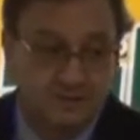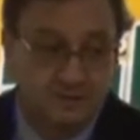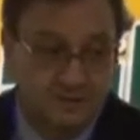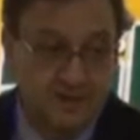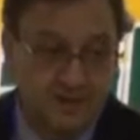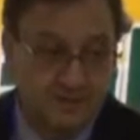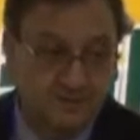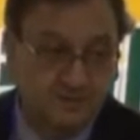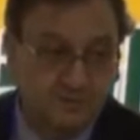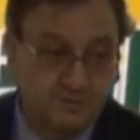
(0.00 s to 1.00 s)
their
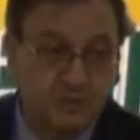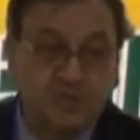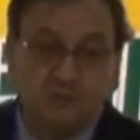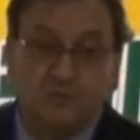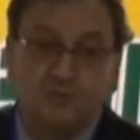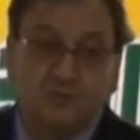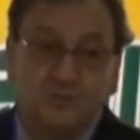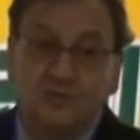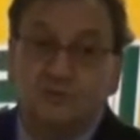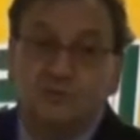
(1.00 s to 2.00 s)
hands become
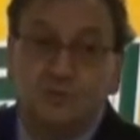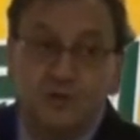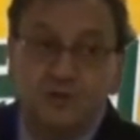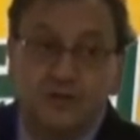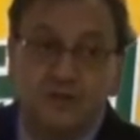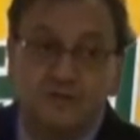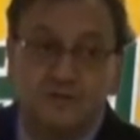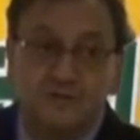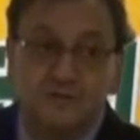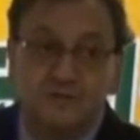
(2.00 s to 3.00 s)
contaminated,
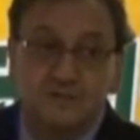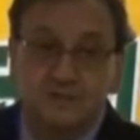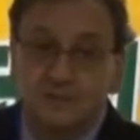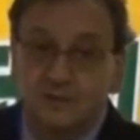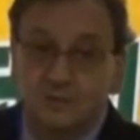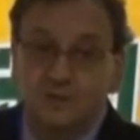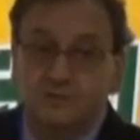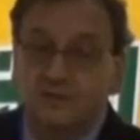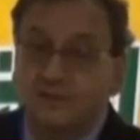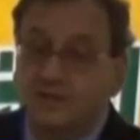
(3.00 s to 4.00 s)
colonized
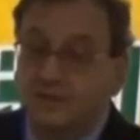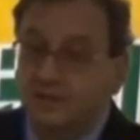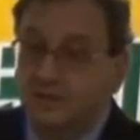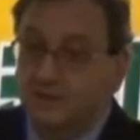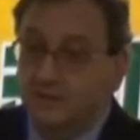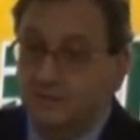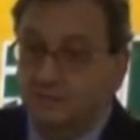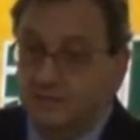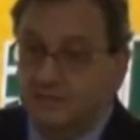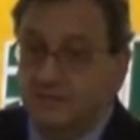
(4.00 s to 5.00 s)
with a
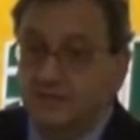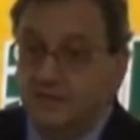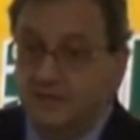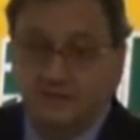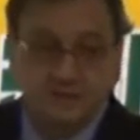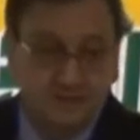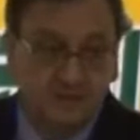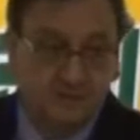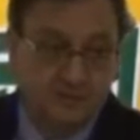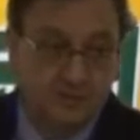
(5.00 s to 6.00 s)
bacteria like
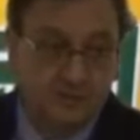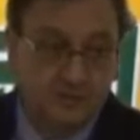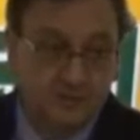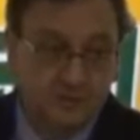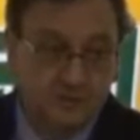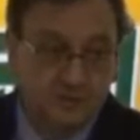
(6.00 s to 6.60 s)
Staph aureus,